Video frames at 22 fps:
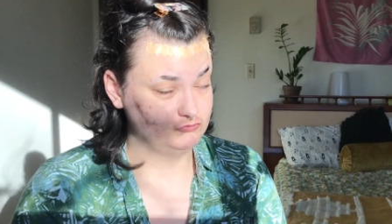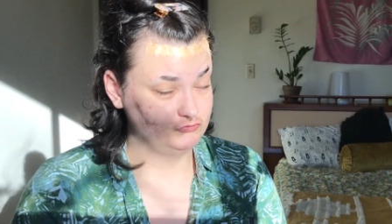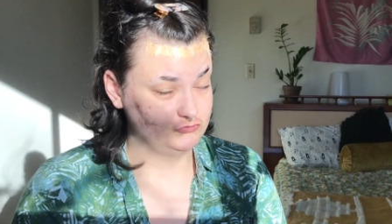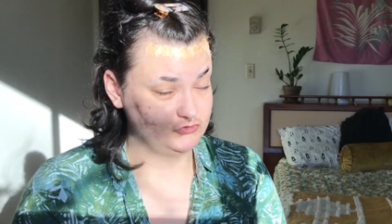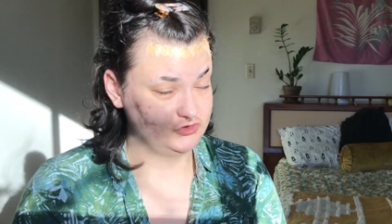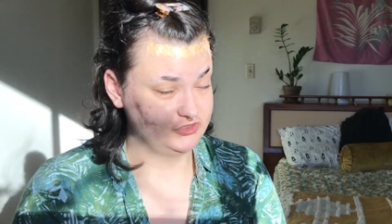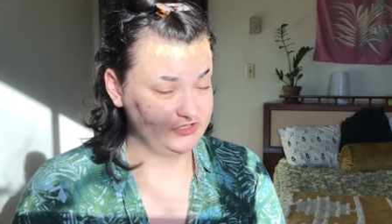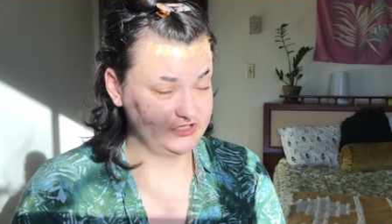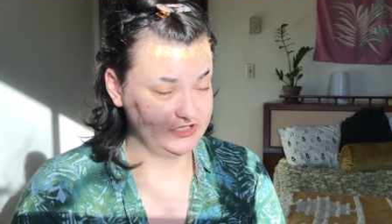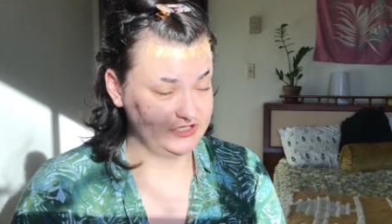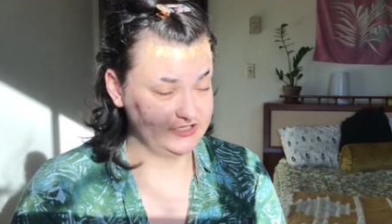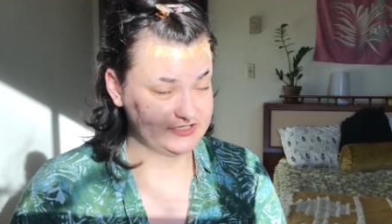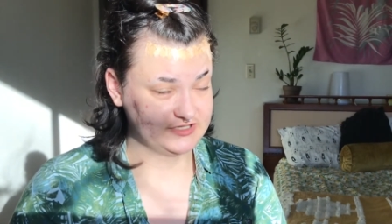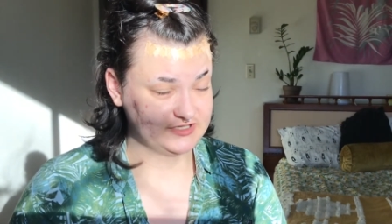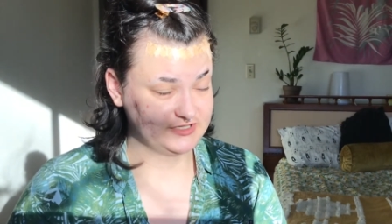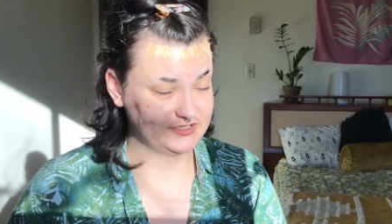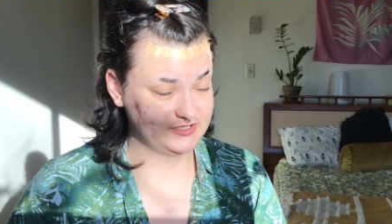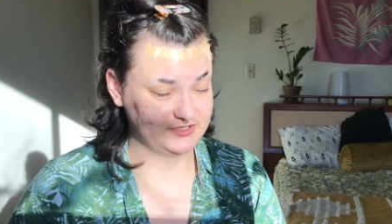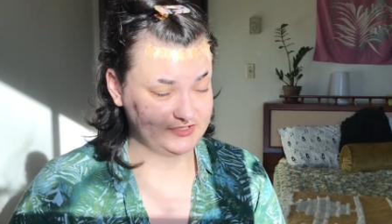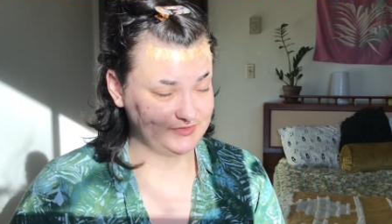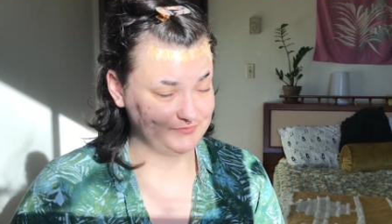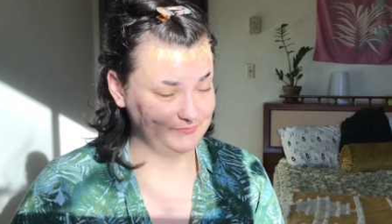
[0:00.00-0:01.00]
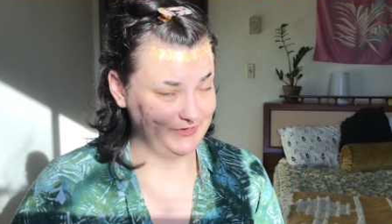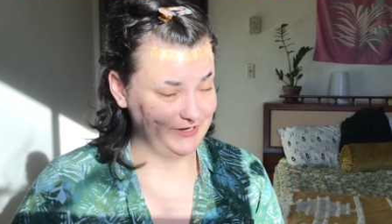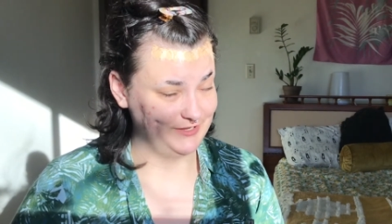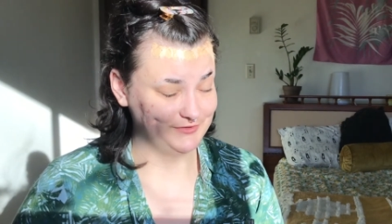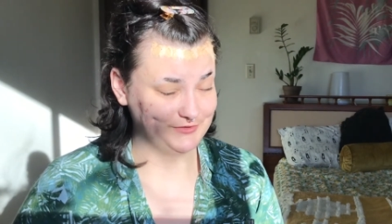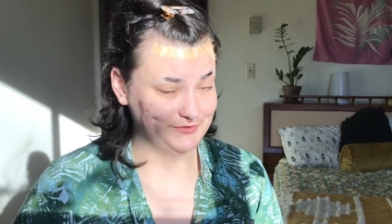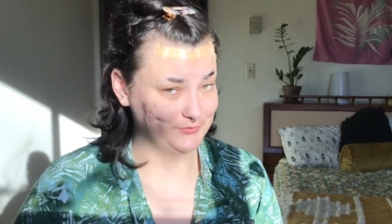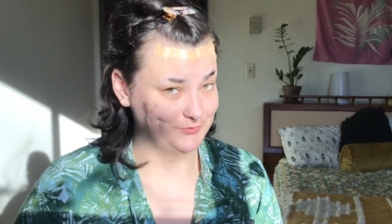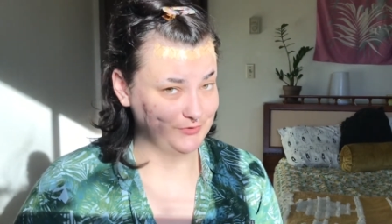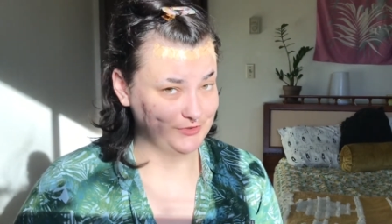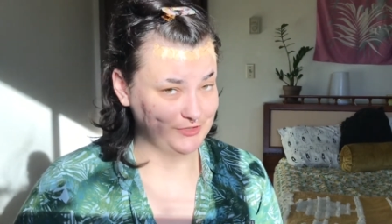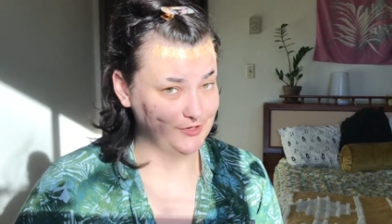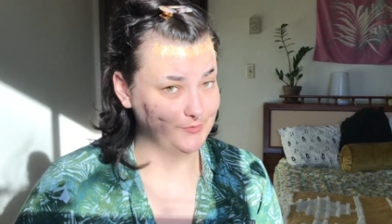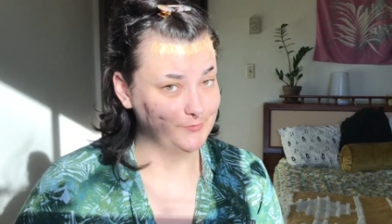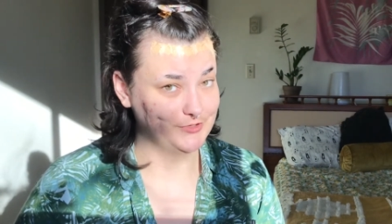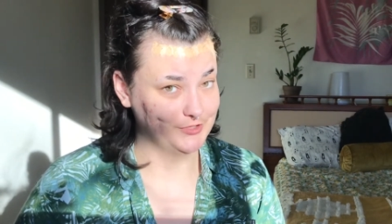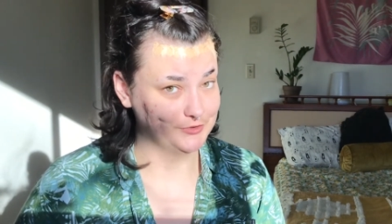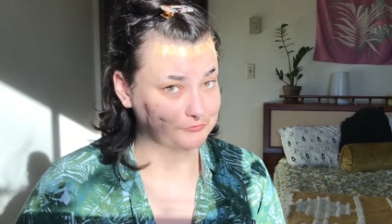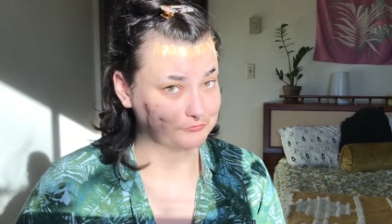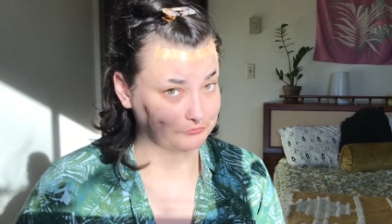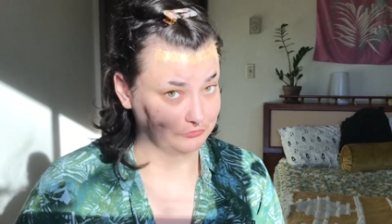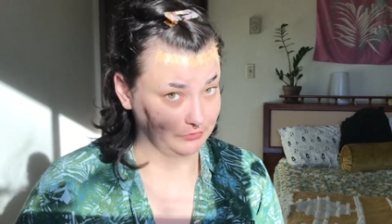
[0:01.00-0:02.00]
this month would have
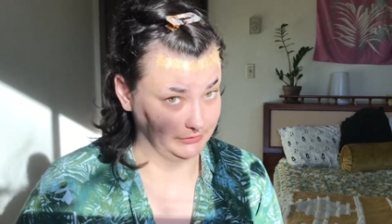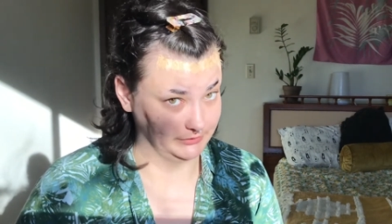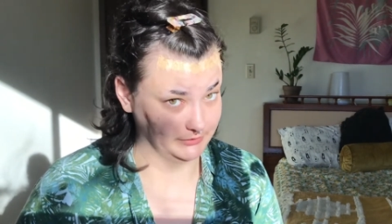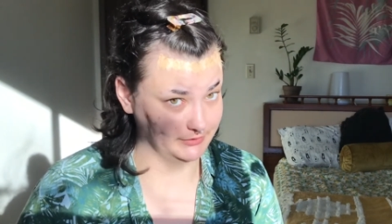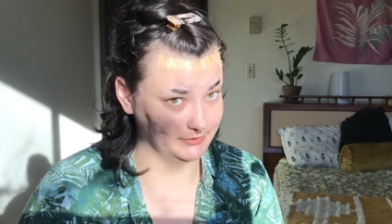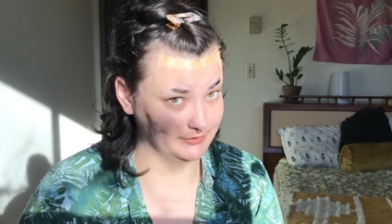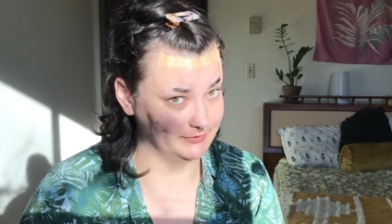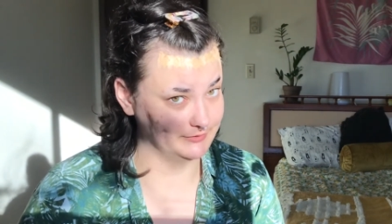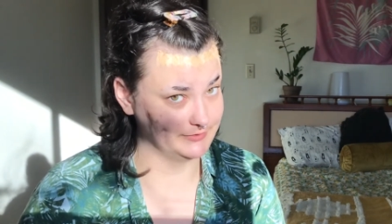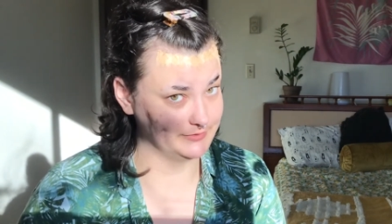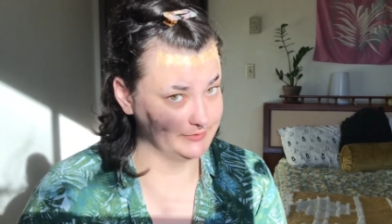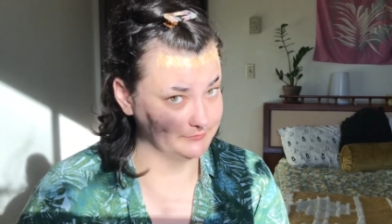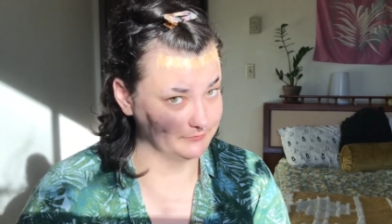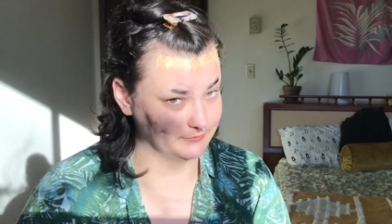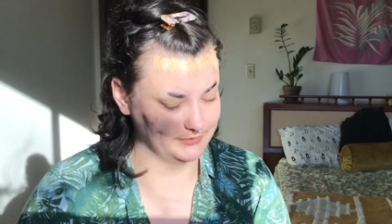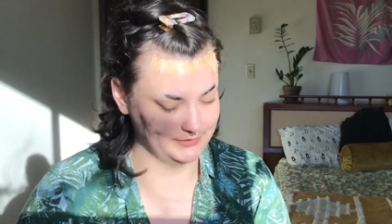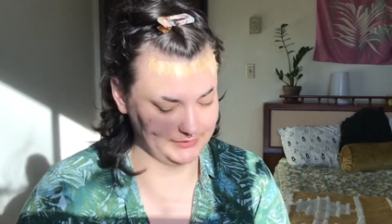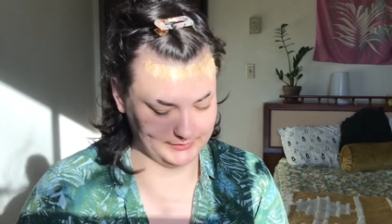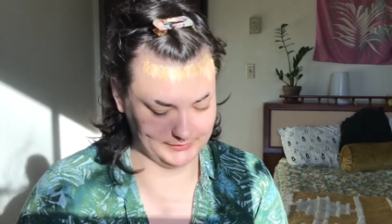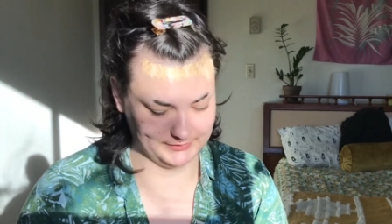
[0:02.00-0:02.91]
been really, really